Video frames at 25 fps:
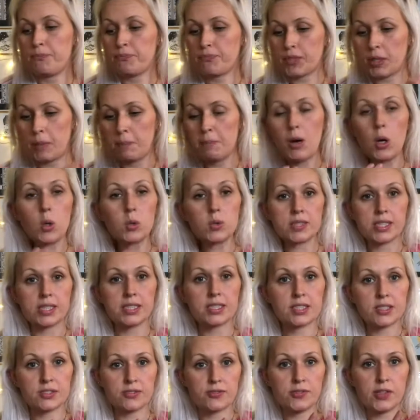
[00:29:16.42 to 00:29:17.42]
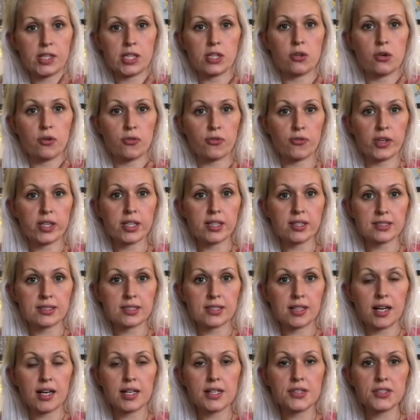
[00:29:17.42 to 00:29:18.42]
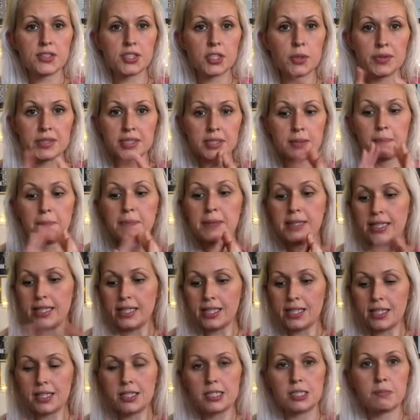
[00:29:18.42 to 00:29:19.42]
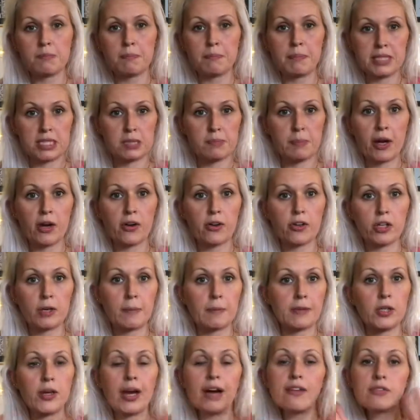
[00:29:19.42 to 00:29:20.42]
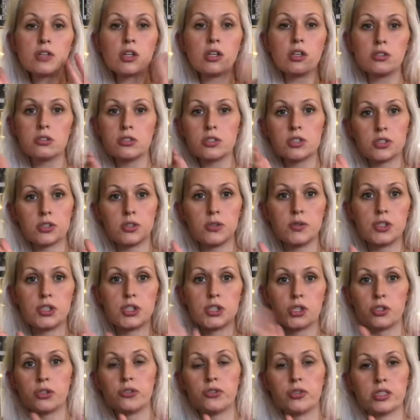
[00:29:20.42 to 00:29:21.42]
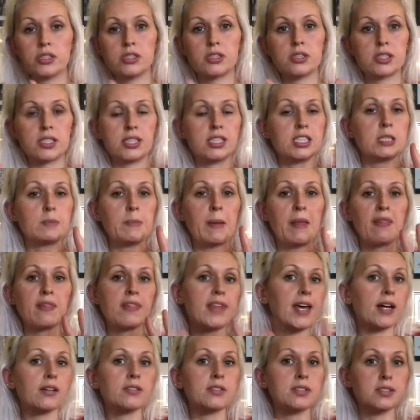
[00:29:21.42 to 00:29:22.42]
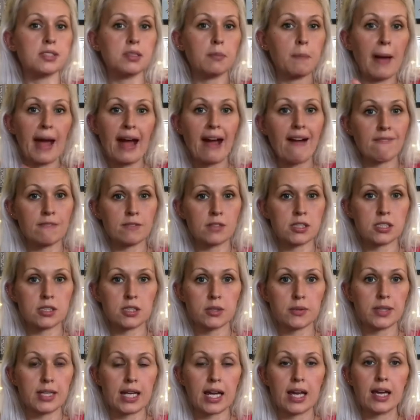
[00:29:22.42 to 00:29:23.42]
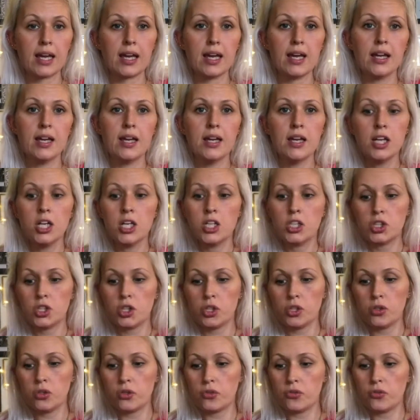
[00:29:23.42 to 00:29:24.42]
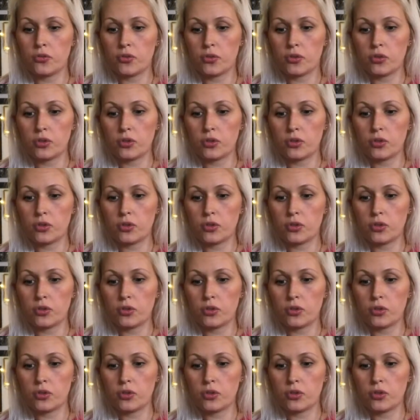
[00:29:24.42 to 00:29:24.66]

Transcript: mould it to fit your finger size, so it's completely bespoke, but you haven't gone to a jeweller's and spent thousands of pounds doing it. You've